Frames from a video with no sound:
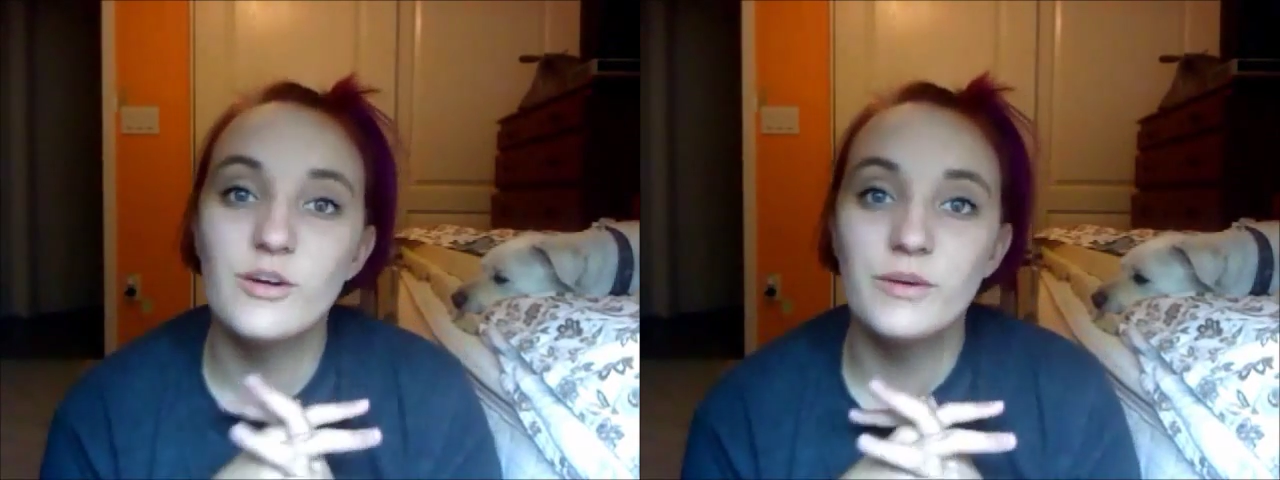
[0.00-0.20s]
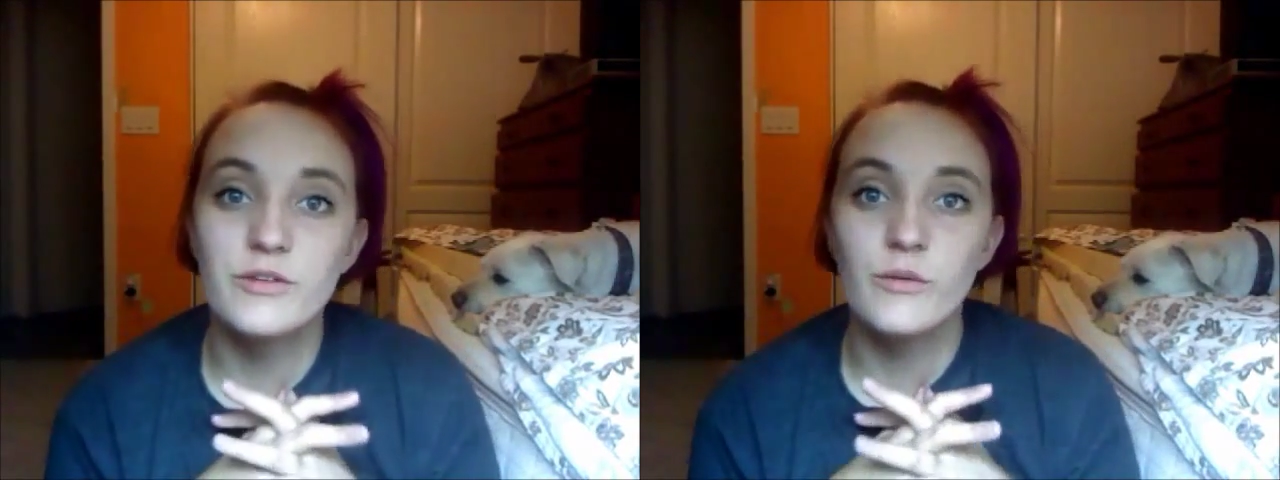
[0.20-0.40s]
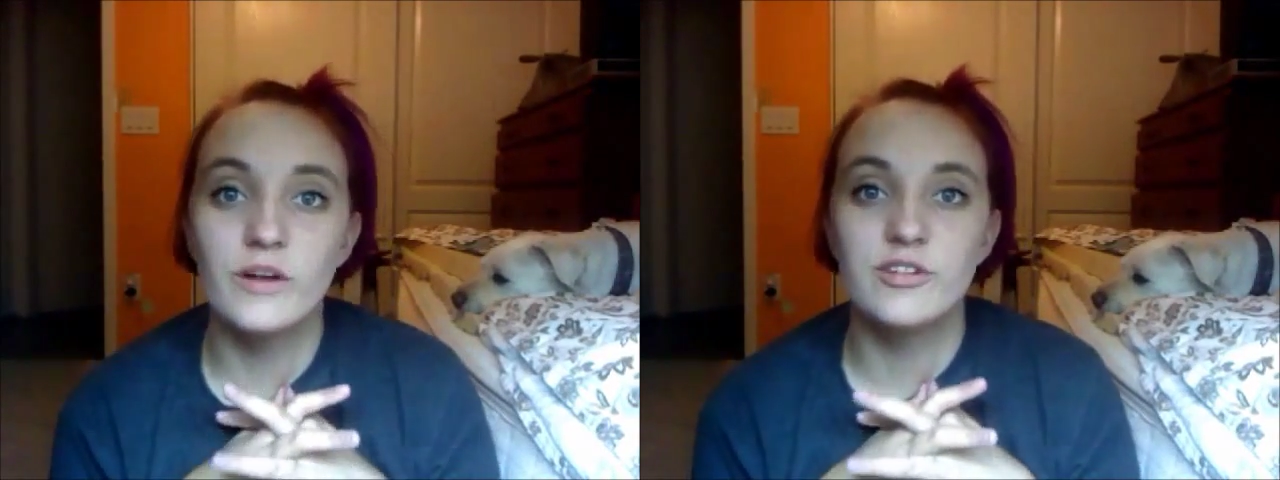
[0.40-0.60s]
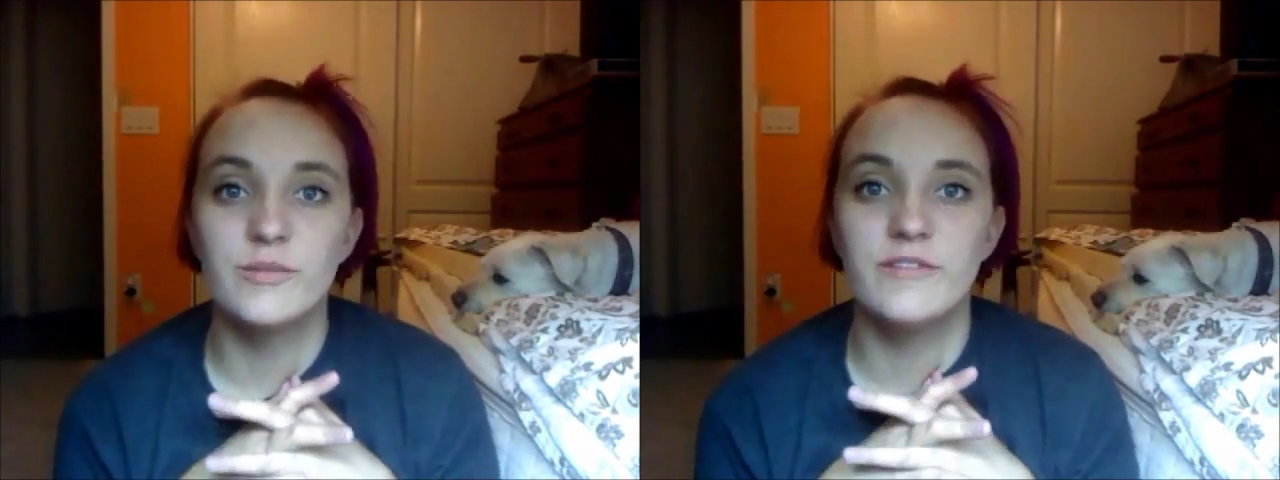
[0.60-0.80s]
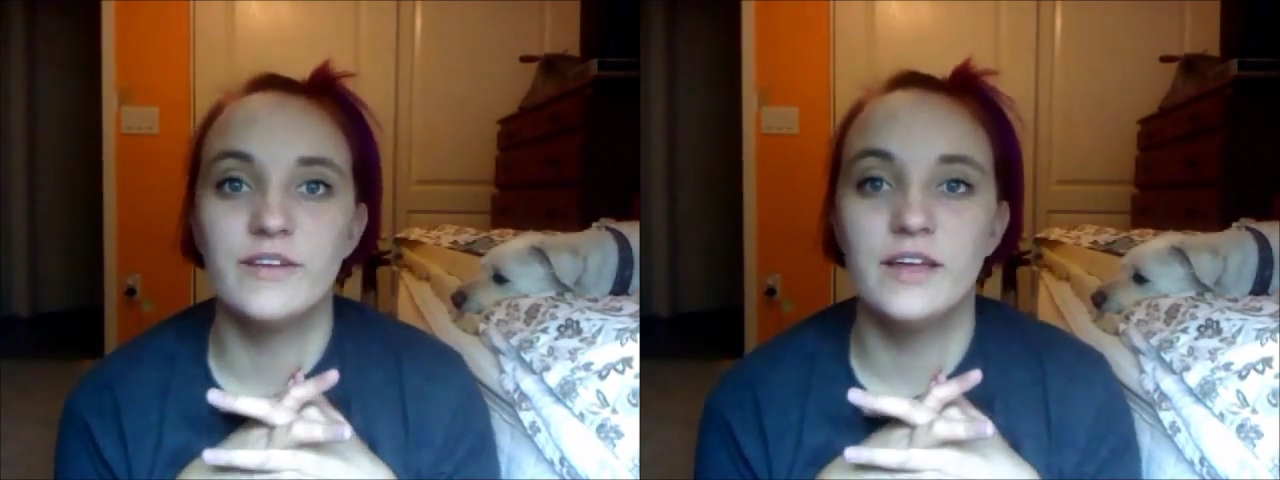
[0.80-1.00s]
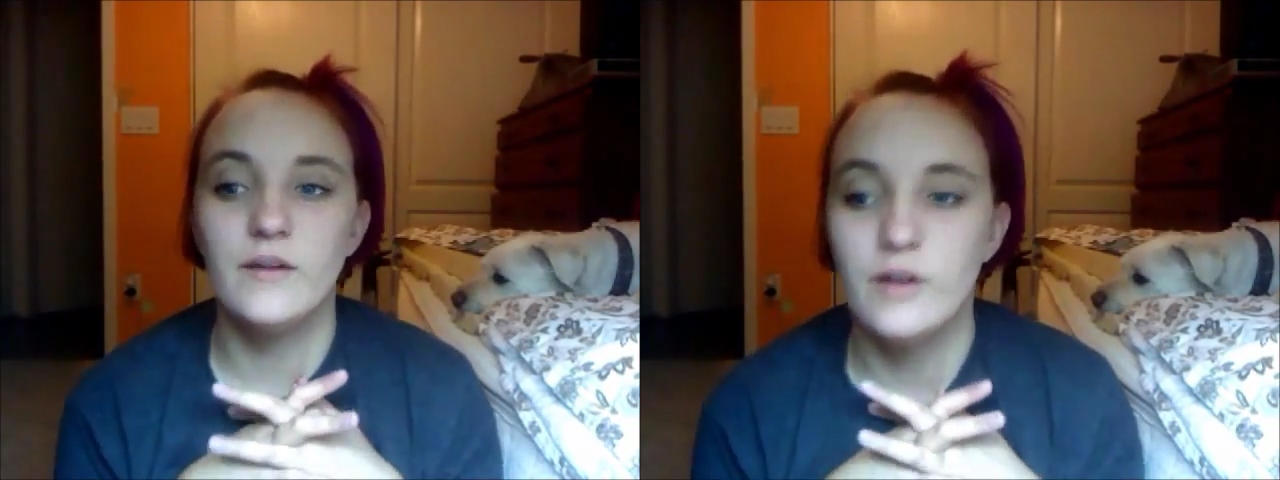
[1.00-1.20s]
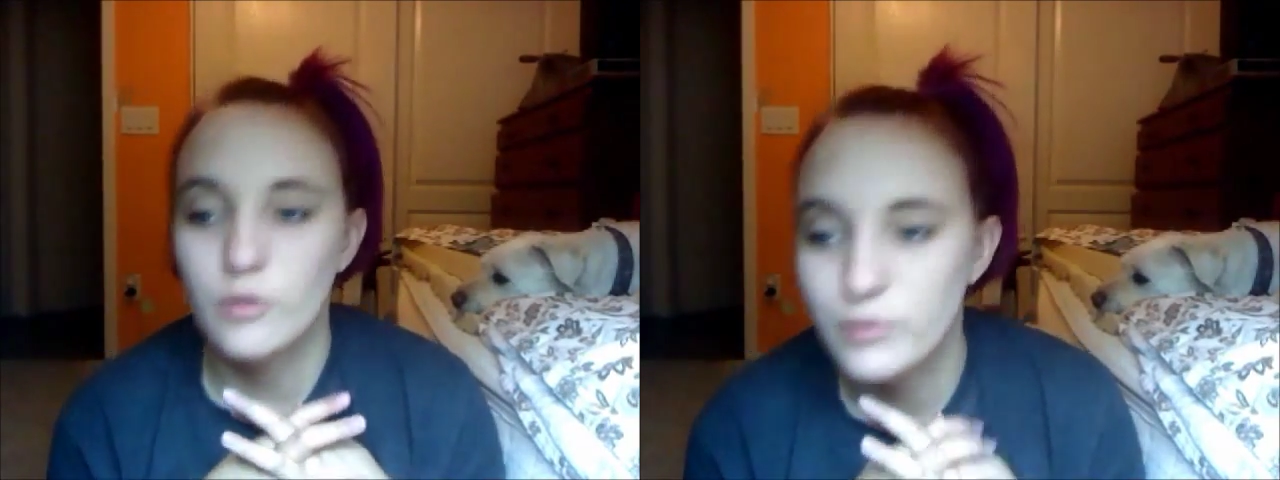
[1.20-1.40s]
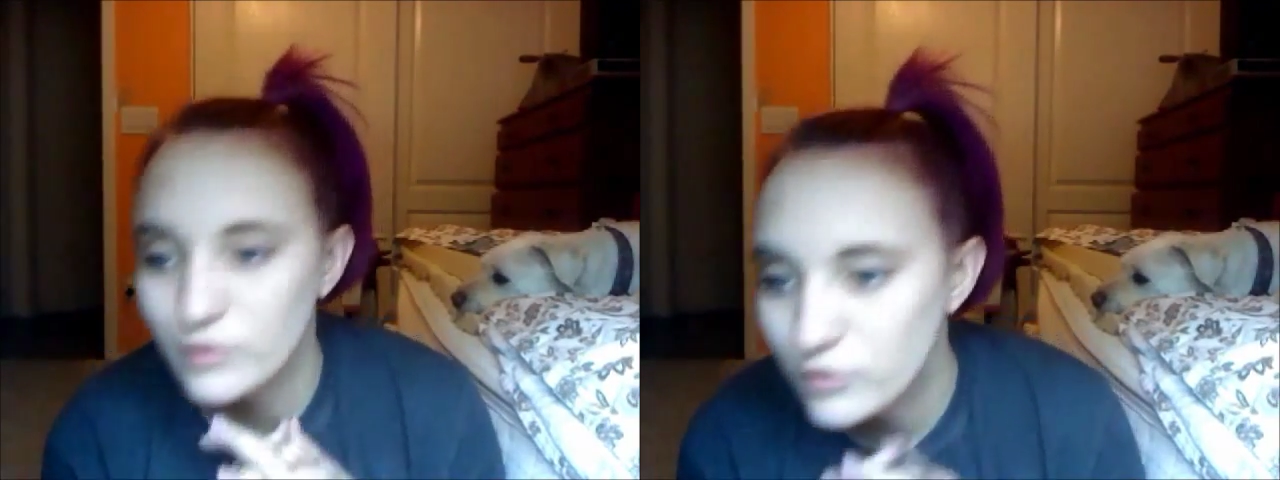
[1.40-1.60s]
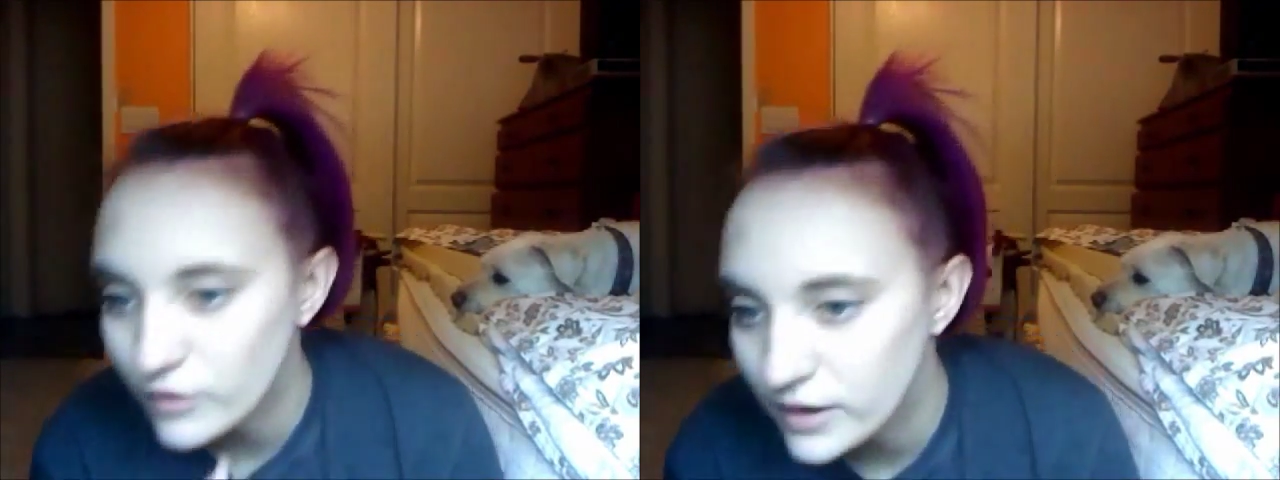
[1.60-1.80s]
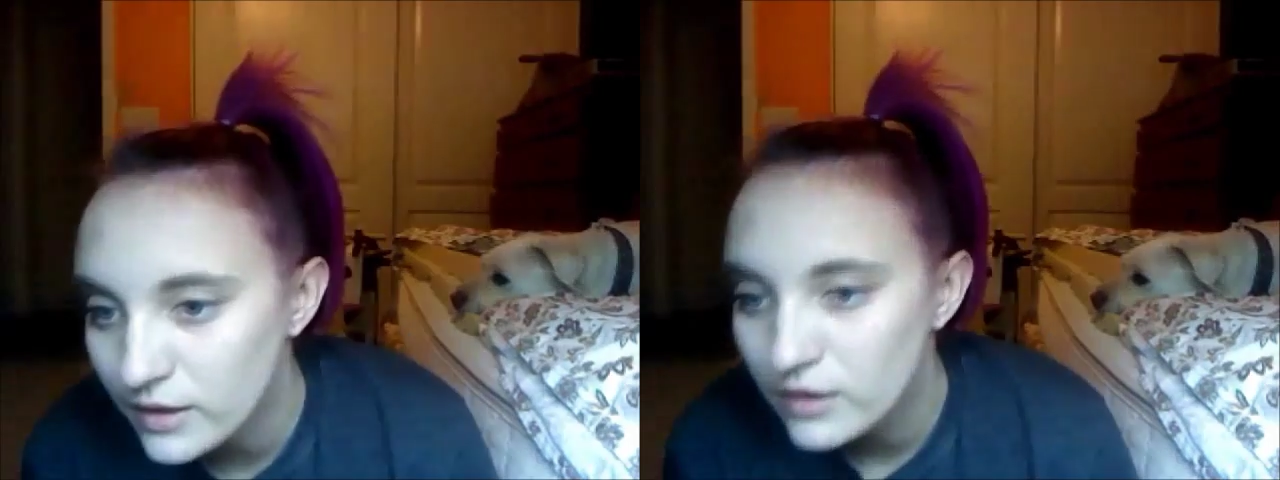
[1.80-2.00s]
much for watching my video. I hope you
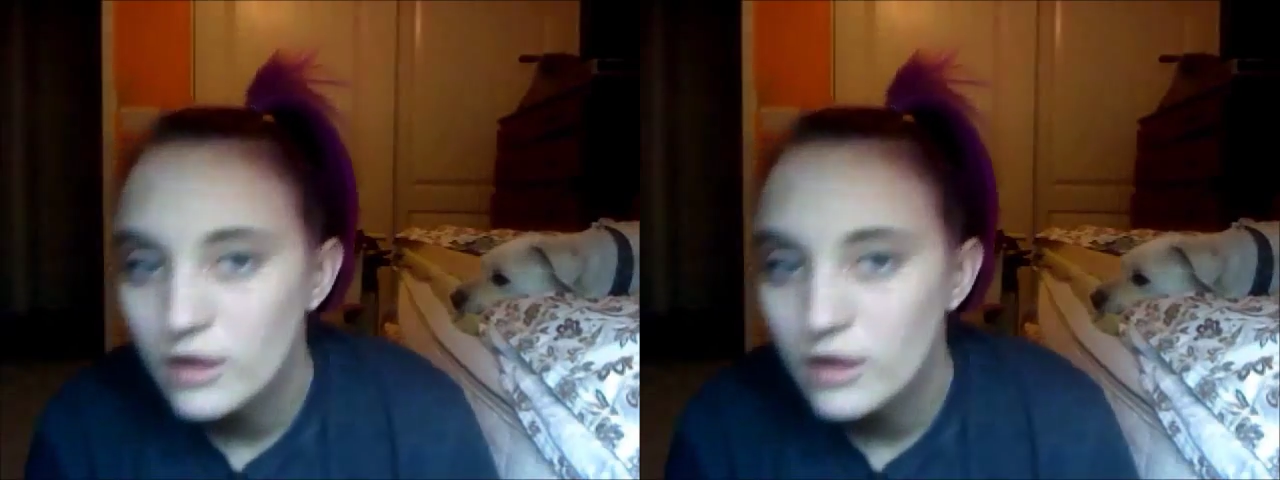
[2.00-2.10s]
enjoyed it.